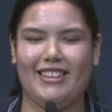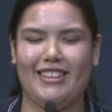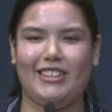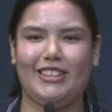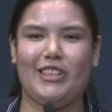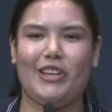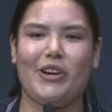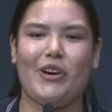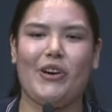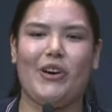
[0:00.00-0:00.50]

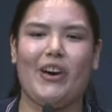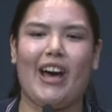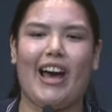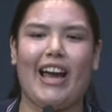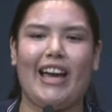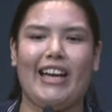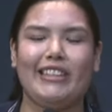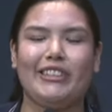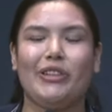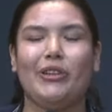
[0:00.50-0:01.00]
So
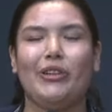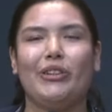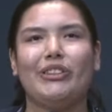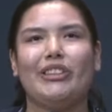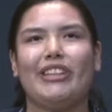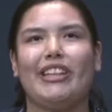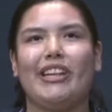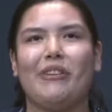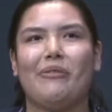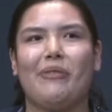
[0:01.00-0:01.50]
I
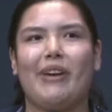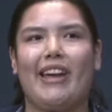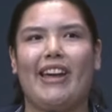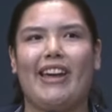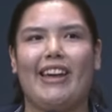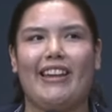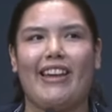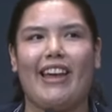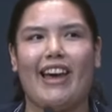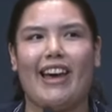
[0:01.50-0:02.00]
told her
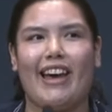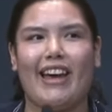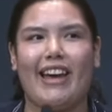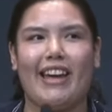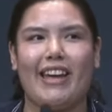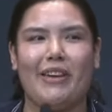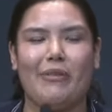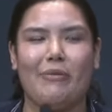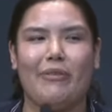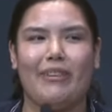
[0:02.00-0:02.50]
when
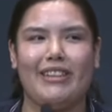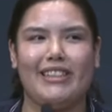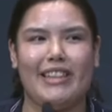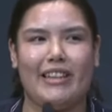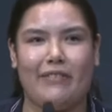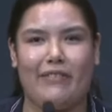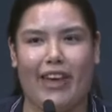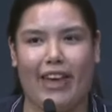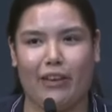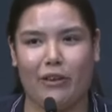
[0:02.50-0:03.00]
I was
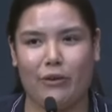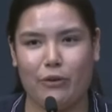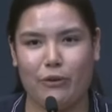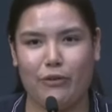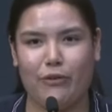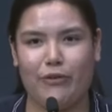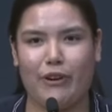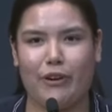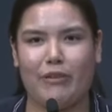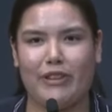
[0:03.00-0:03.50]
in
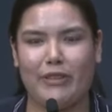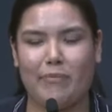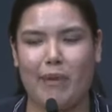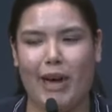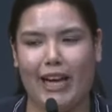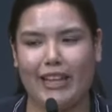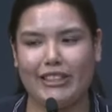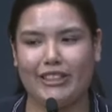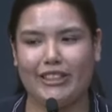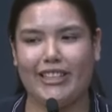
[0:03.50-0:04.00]
Vancouver with
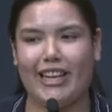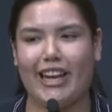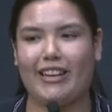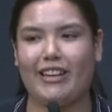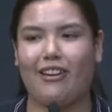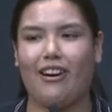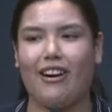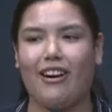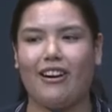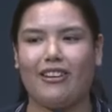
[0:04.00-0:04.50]
Pastor
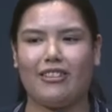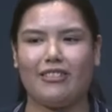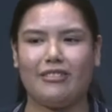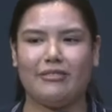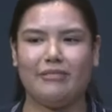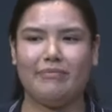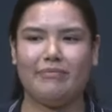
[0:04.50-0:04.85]
Daniel Hong.